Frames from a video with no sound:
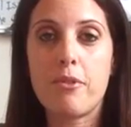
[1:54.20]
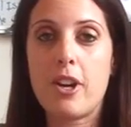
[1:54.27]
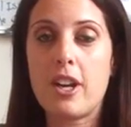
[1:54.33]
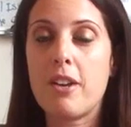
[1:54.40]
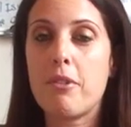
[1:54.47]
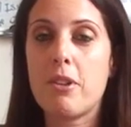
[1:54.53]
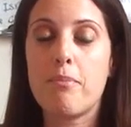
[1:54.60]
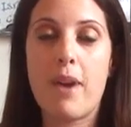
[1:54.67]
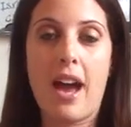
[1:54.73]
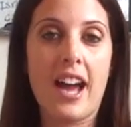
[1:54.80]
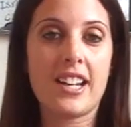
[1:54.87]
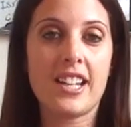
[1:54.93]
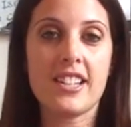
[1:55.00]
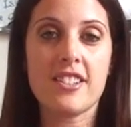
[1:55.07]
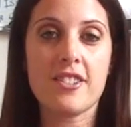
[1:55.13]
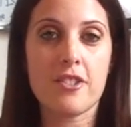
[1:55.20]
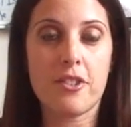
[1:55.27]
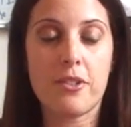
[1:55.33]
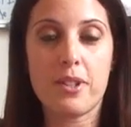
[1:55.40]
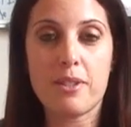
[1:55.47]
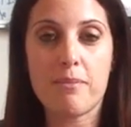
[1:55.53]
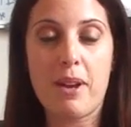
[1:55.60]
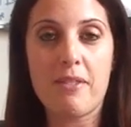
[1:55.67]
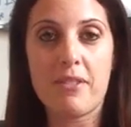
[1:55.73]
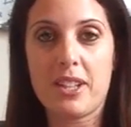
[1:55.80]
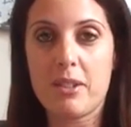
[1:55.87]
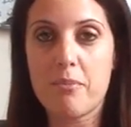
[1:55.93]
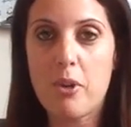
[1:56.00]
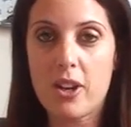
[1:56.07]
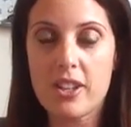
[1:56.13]
of working with Barney's has always been
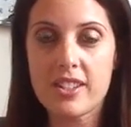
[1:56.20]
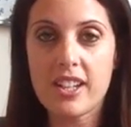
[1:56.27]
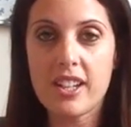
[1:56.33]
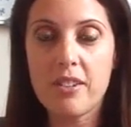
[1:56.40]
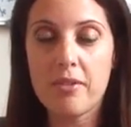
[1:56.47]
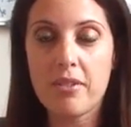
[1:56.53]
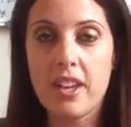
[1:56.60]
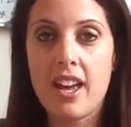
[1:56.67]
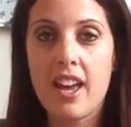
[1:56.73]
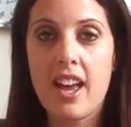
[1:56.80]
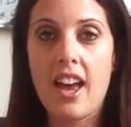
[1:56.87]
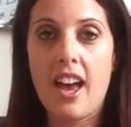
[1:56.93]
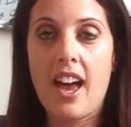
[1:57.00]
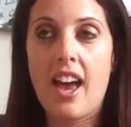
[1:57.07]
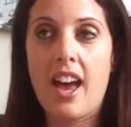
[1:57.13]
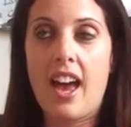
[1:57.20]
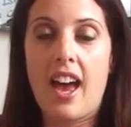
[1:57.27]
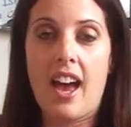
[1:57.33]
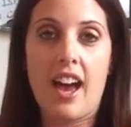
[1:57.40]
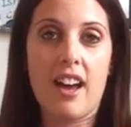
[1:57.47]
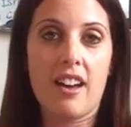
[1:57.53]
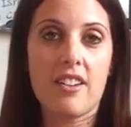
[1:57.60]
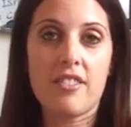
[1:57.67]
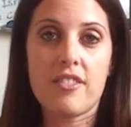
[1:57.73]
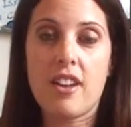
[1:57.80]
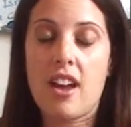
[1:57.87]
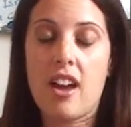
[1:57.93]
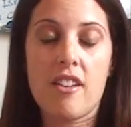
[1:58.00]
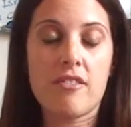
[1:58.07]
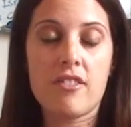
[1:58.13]
really positive.
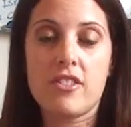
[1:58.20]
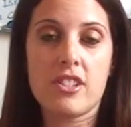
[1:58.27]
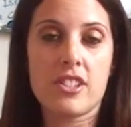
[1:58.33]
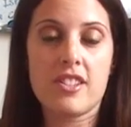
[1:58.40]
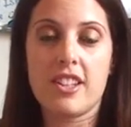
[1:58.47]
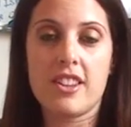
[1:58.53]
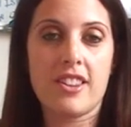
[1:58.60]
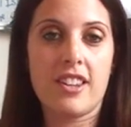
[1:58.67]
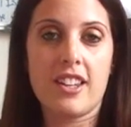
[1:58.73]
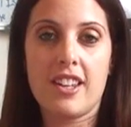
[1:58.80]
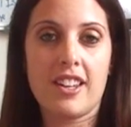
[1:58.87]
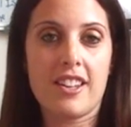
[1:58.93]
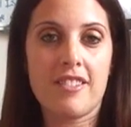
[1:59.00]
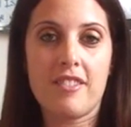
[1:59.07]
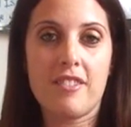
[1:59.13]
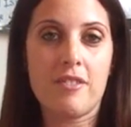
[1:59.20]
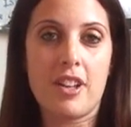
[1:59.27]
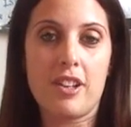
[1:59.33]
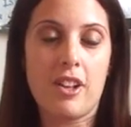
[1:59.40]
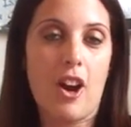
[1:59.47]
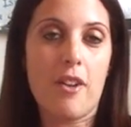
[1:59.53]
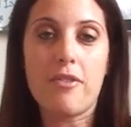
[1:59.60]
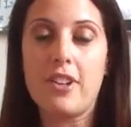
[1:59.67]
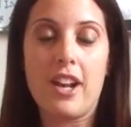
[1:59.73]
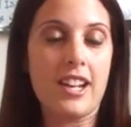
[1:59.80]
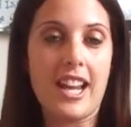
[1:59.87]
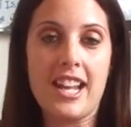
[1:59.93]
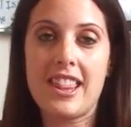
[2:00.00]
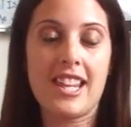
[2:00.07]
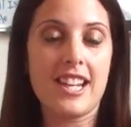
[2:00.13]
Often I
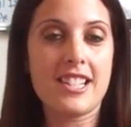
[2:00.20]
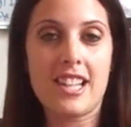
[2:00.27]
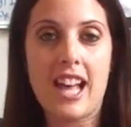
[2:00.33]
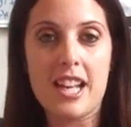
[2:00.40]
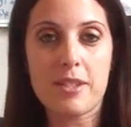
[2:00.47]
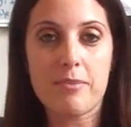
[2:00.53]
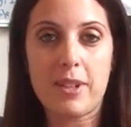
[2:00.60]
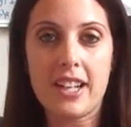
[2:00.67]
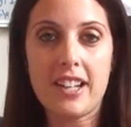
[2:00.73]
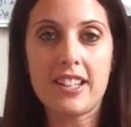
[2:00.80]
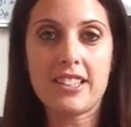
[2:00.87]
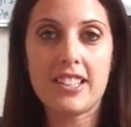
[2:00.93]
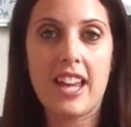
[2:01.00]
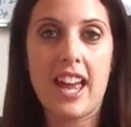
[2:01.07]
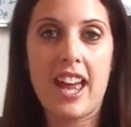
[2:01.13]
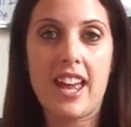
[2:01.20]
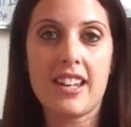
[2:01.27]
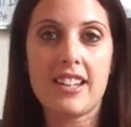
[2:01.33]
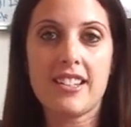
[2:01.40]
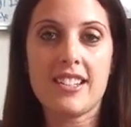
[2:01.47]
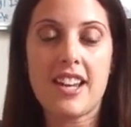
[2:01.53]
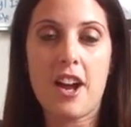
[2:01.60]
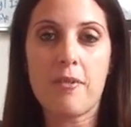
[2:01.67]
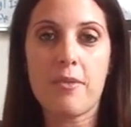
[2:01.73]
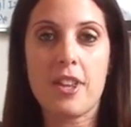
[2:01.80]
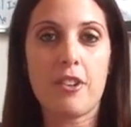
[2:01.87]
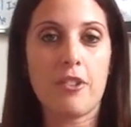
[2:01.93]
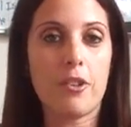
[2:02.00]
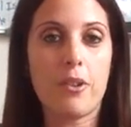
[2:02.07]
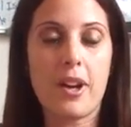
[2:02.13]
need things last minute, and they're